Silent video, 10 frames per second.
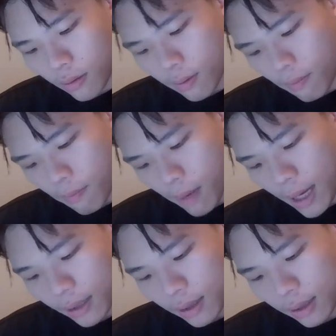
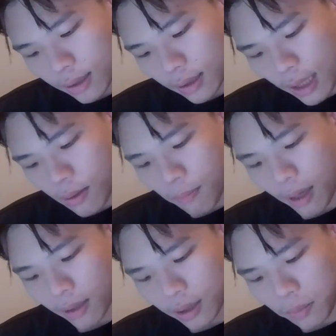minus z
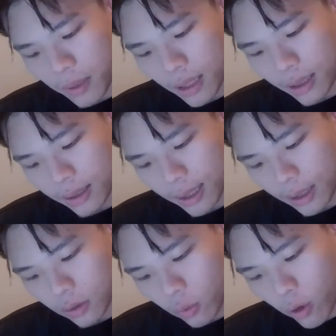minus b z
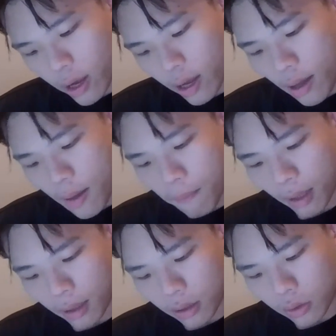squared
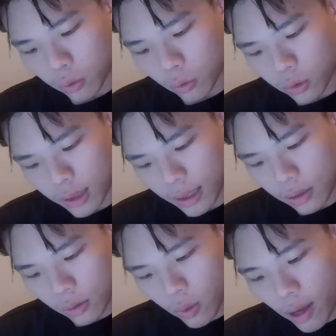minus 2z
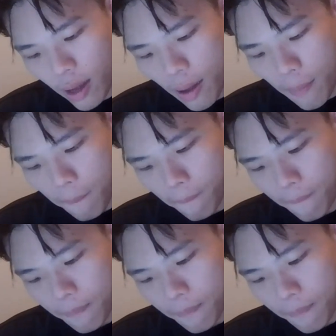squared